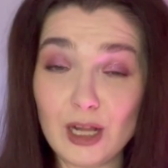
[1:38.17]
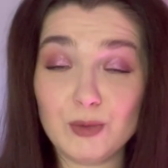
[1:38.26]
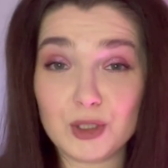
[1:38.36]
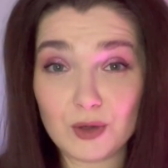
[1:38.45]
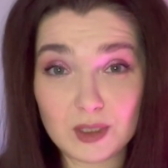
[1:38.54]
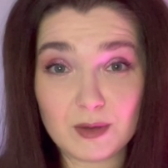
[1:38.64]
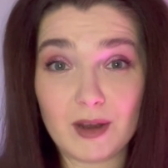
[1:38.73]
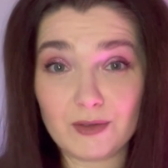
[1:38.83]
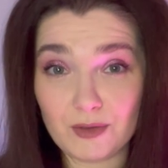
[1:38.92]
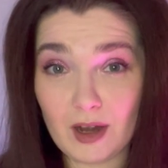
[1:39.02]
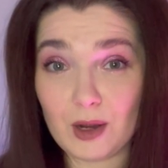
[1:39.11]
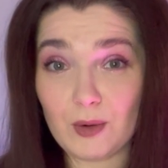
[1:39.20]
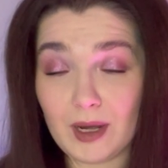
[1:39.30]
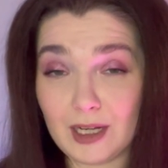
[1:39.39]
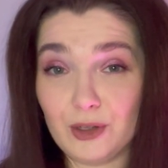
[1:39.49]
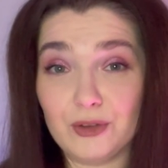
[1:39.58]
we talked about fry
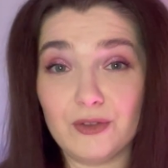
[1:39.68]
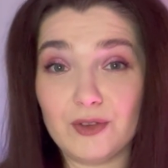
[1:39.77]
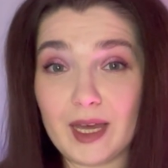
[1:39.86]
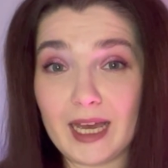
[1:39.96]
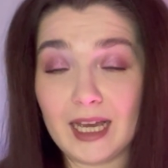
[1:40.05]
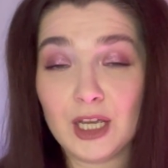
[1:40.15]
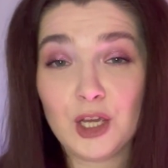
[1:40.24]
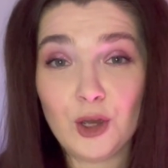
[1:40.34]
quite a lot there.